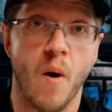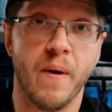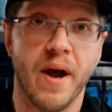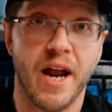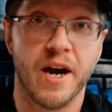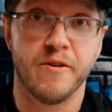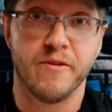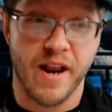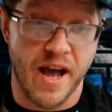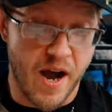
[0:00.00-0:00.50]
All we
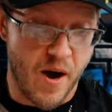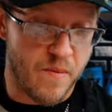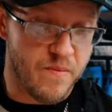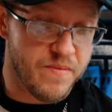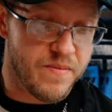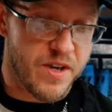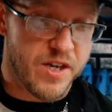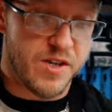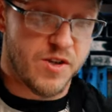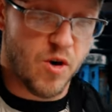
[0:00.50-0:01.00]
gotta do now
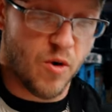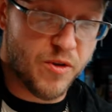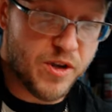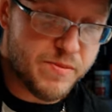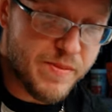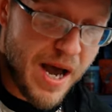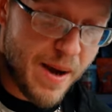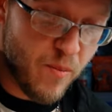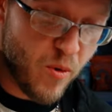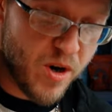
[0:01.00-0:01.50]
is throw
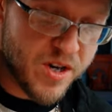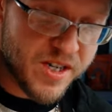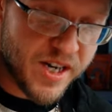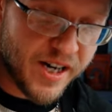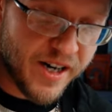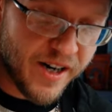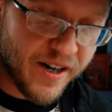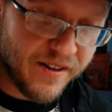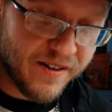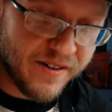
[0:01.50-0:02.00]
these bad boys
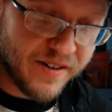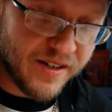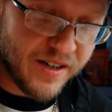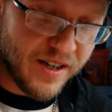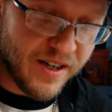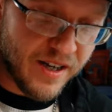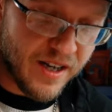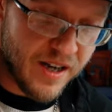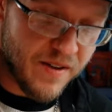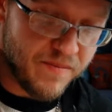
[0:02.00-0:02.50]
in here.
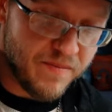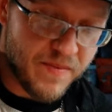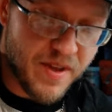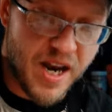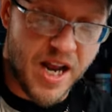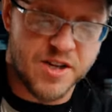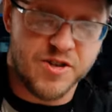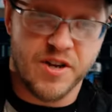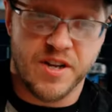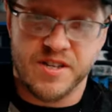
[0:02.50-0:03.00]

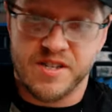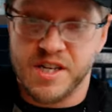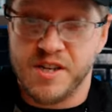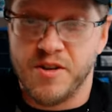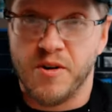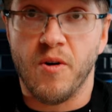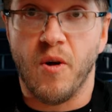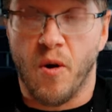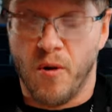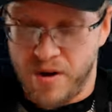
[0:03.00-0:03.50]
And as you can see,
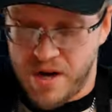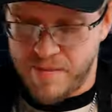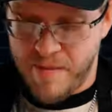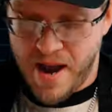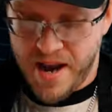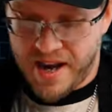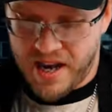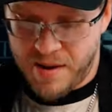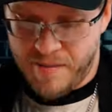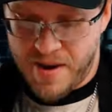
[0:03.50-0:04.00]
they're already
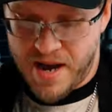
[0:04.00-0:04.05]
making a